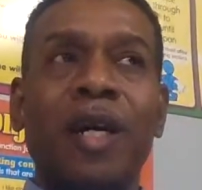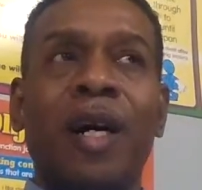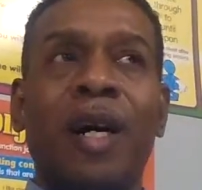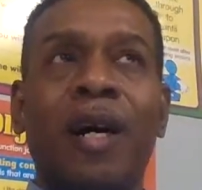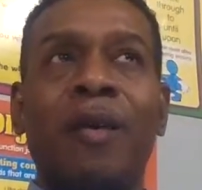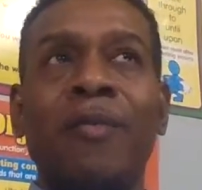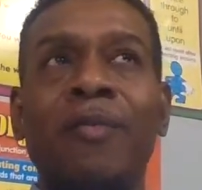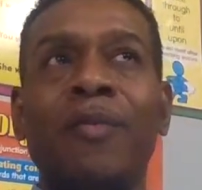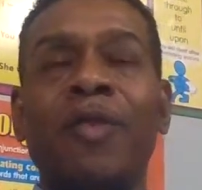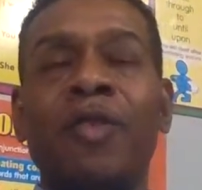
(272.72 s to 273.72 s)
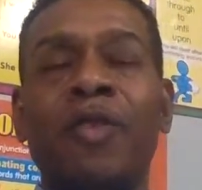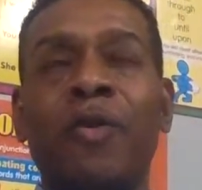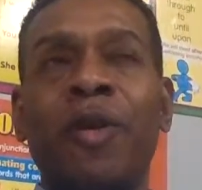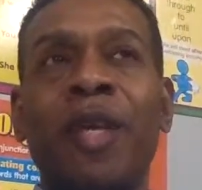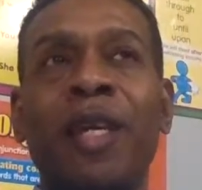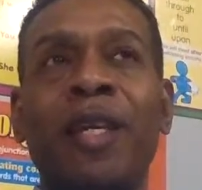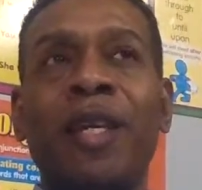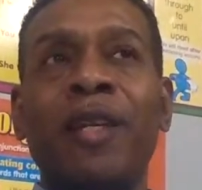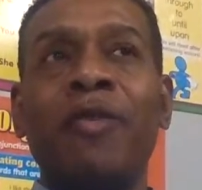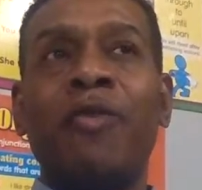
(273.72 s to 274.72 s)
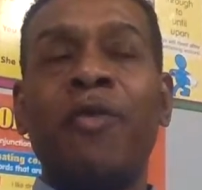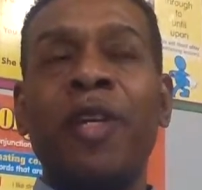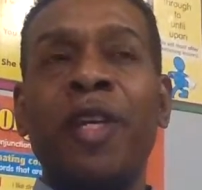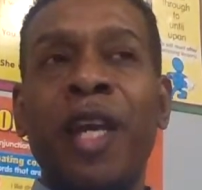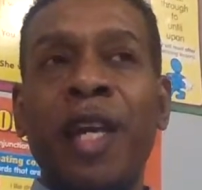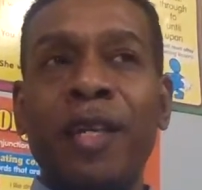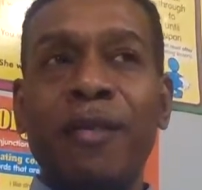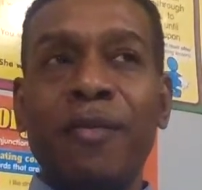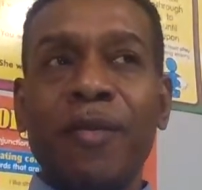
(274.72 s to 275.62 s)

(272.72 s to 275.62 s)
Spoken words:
so that they can create,